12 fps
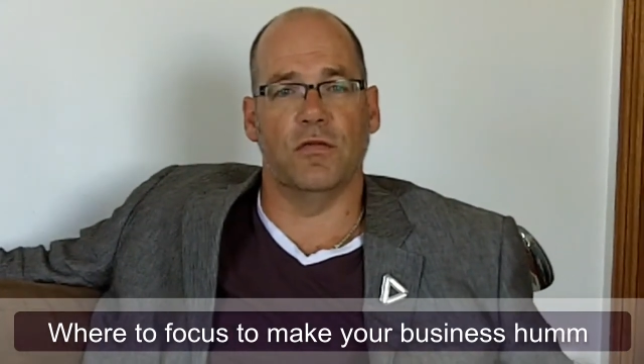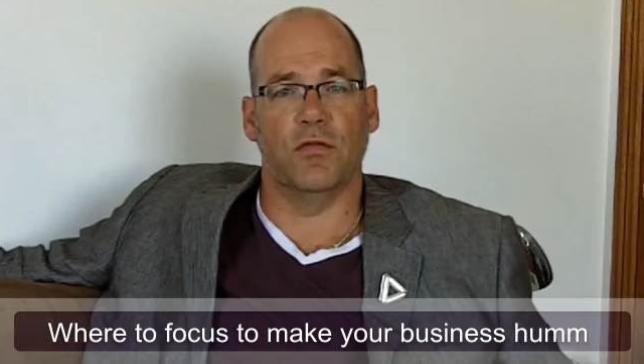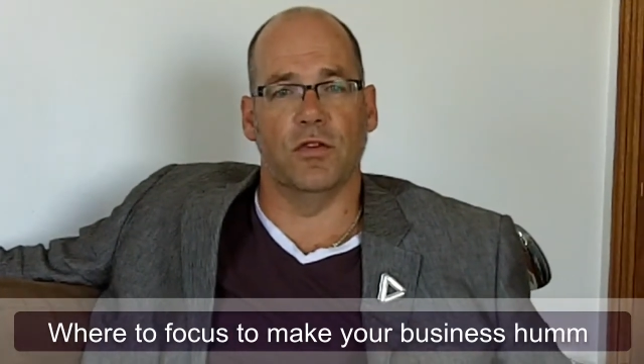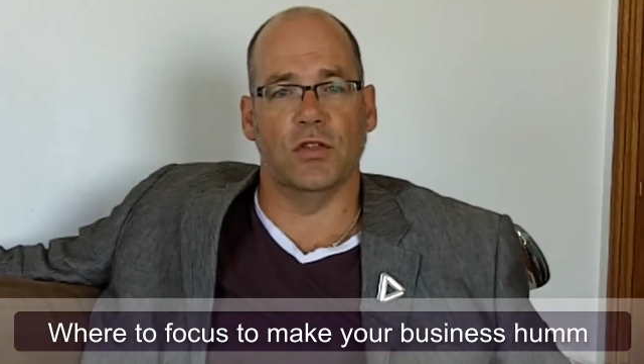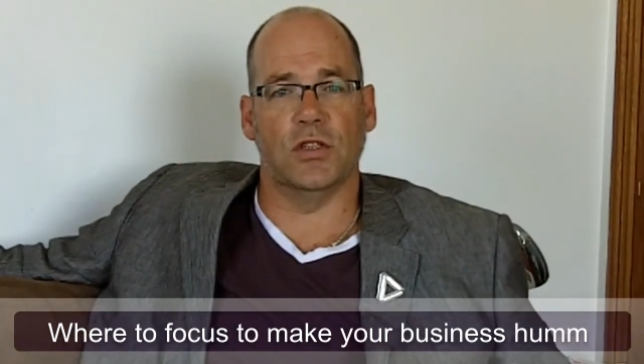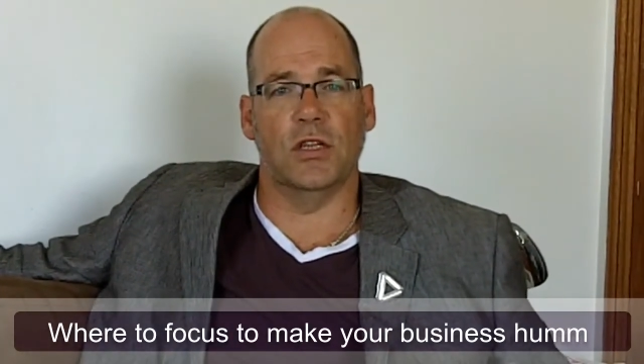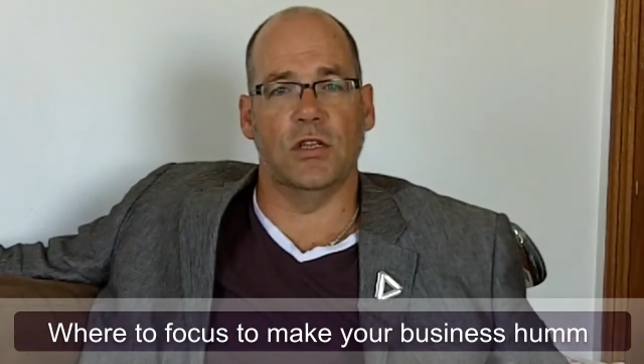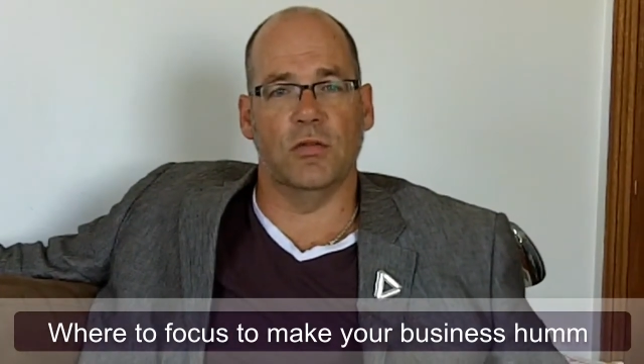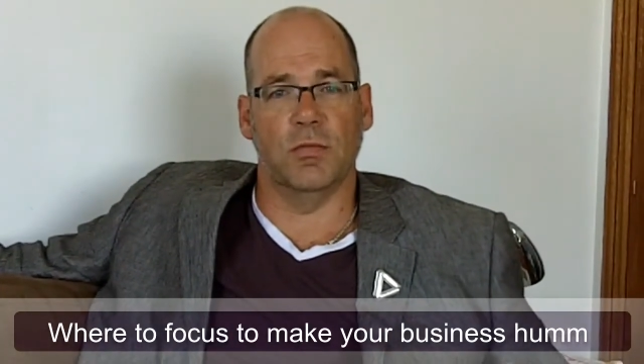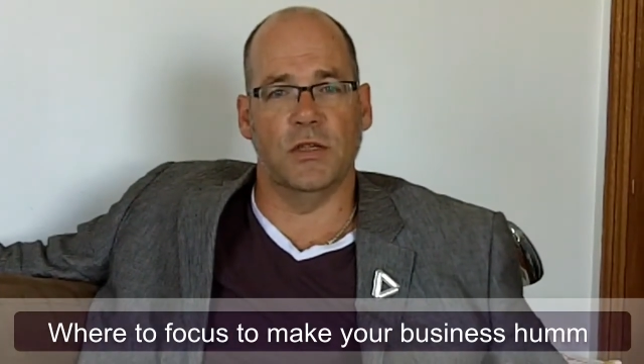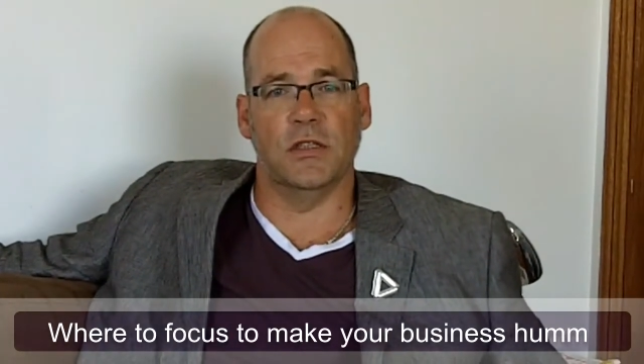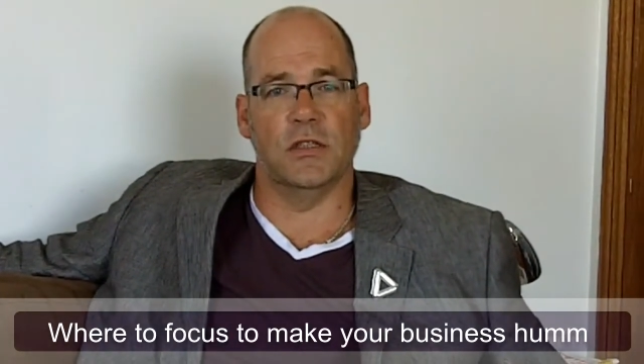first in
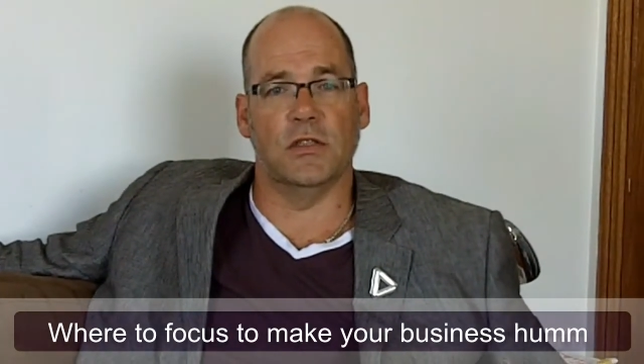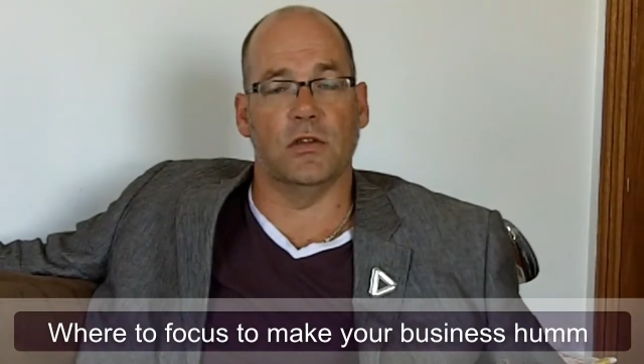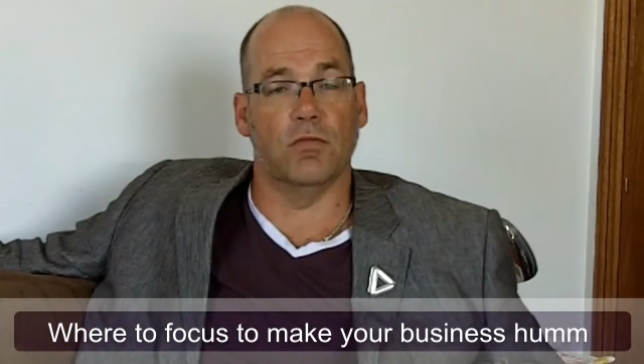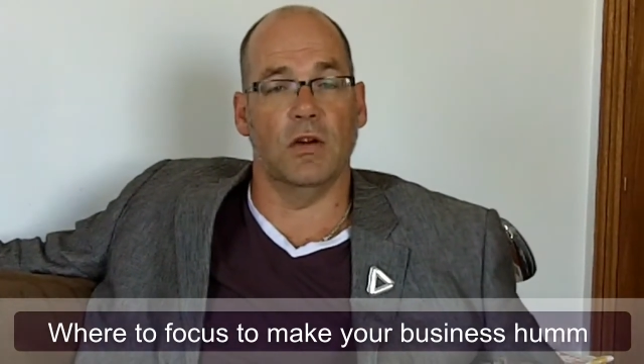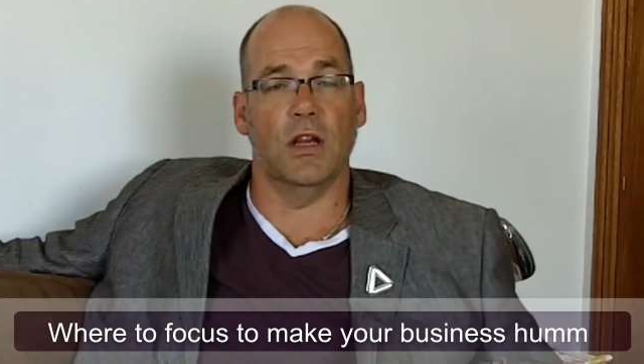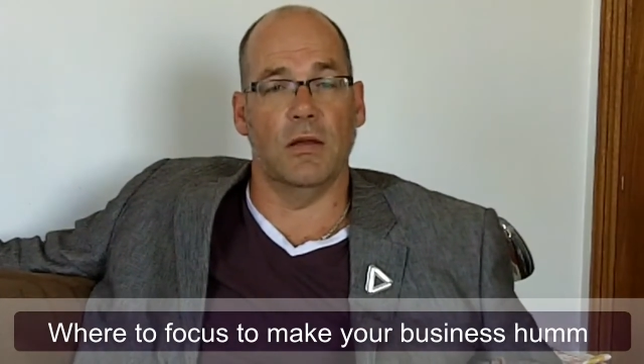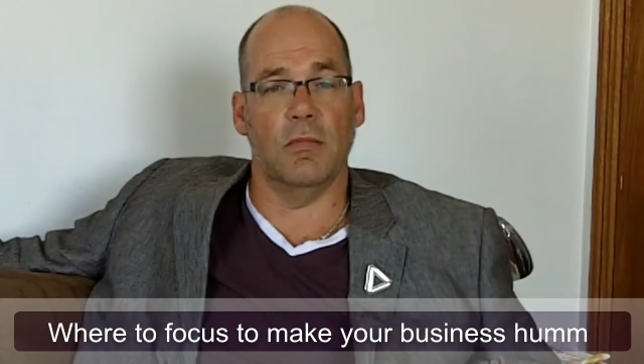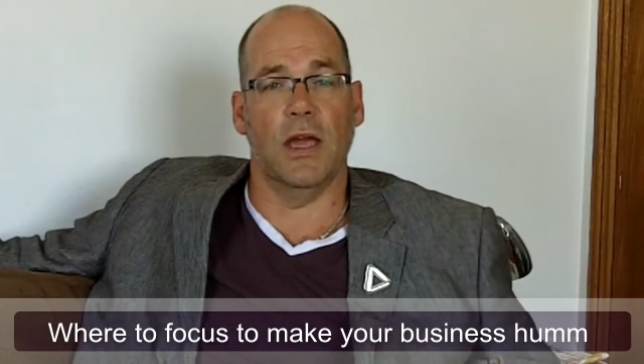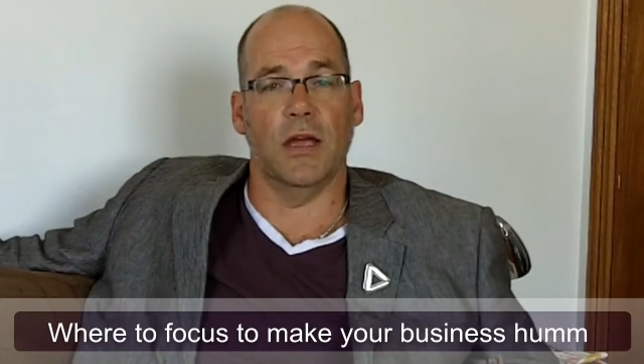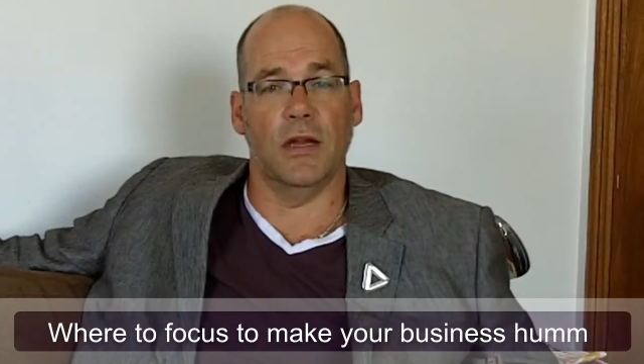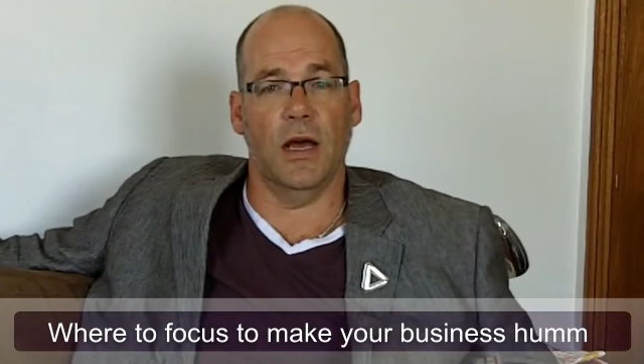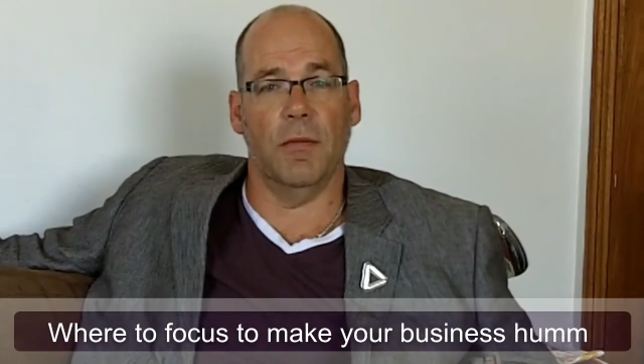your business to really
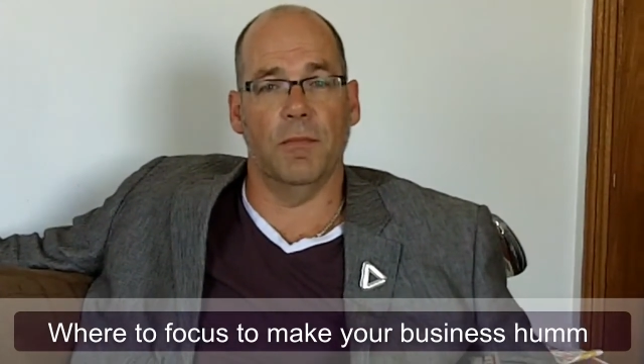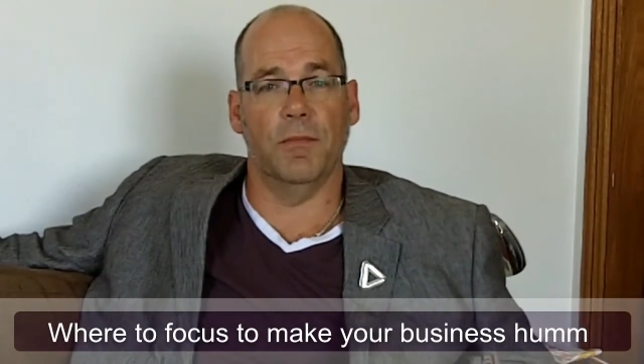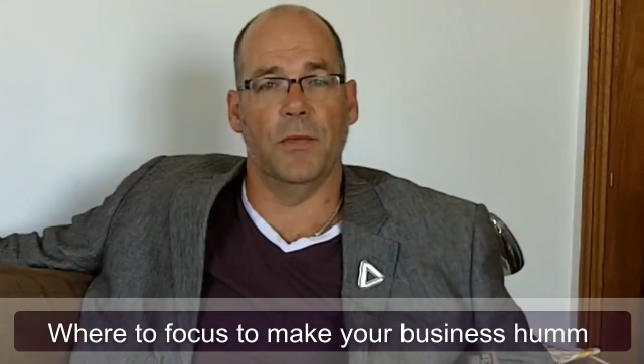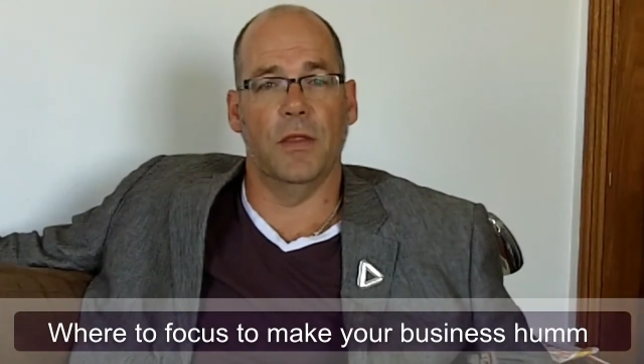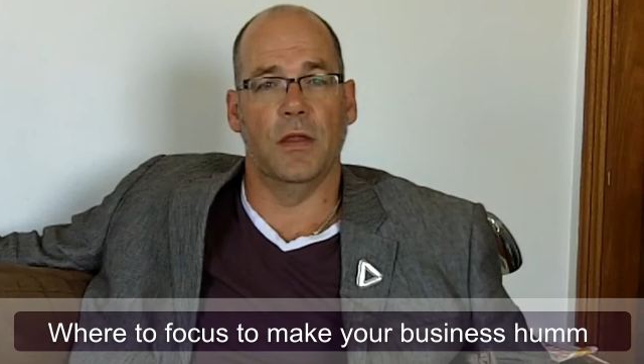make it hum,